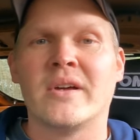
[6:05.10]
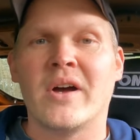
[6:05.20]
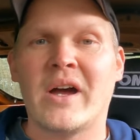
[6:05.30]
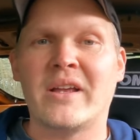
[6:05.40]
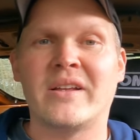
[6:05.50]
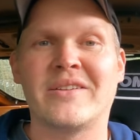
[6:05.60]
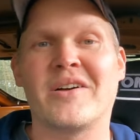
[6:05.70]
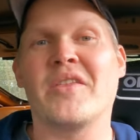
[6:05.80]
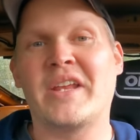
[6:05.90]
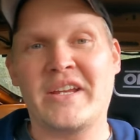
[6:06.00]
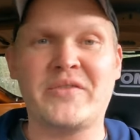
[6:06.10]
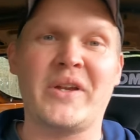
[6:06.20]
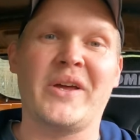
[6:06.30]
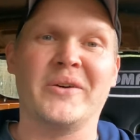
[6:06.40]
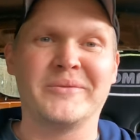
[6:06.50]
all right, on the next
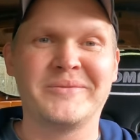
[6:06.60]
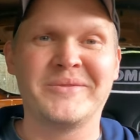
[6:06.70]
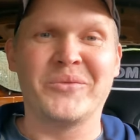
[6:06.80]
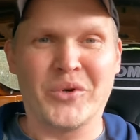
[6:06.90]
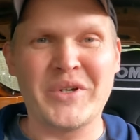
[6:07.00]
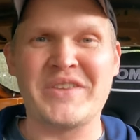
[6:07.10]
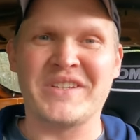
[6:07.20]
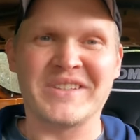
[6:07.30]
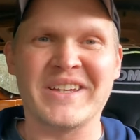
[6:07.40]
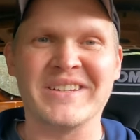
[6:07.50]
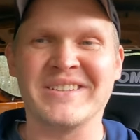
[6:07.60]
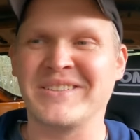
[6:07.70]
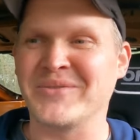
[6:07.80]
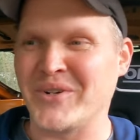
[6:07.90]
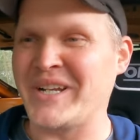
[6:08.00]
video, we'll get this thing
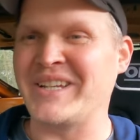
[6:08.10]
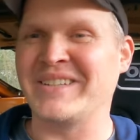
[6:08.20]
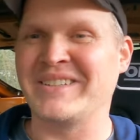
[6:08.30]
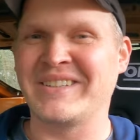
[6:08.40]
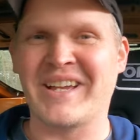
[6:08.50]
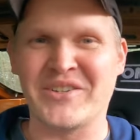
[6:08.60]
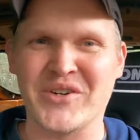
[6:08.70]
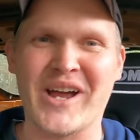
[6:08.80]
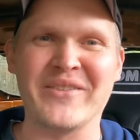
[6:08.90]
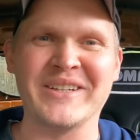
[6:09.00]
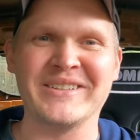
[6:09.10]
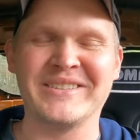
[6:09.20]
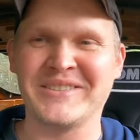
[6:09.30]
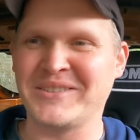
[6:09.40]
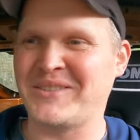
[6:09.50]
running and driving
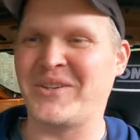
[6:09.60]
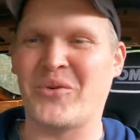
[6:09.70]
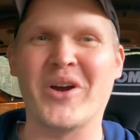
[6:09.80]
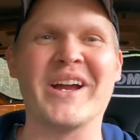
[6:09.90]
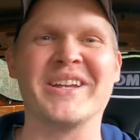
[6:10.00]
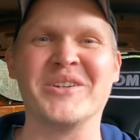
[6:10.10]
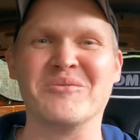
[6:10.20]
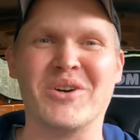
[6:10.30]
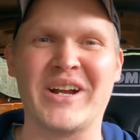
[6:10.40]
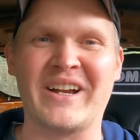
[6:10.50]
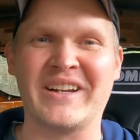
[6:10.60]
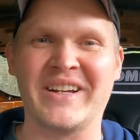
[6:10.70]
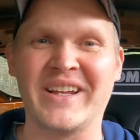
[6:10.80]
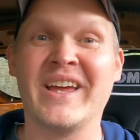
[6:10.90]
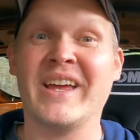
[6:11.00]
to where I can do a burnout in it.